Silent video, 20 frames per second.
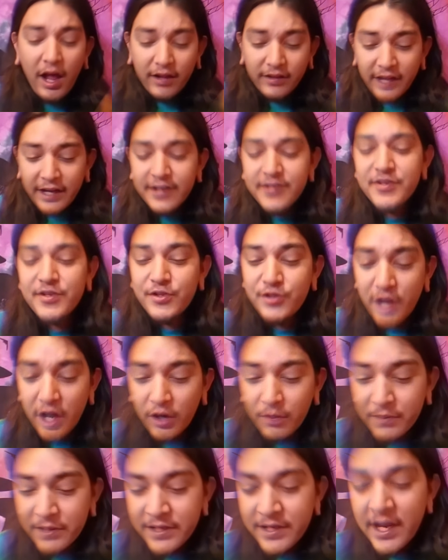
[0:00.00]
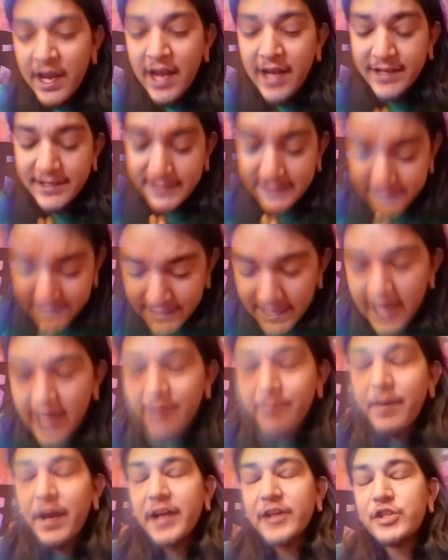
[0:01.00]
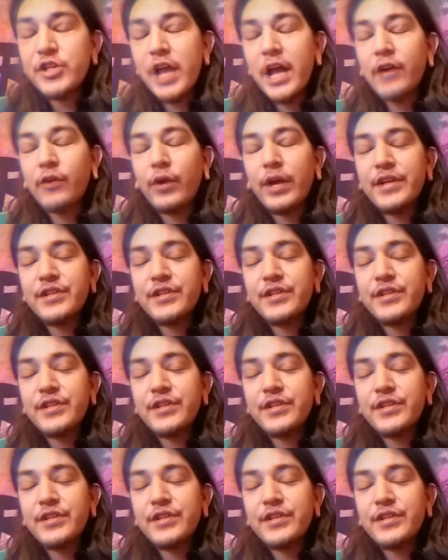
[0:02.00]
Ladies and gentlemen, today my channel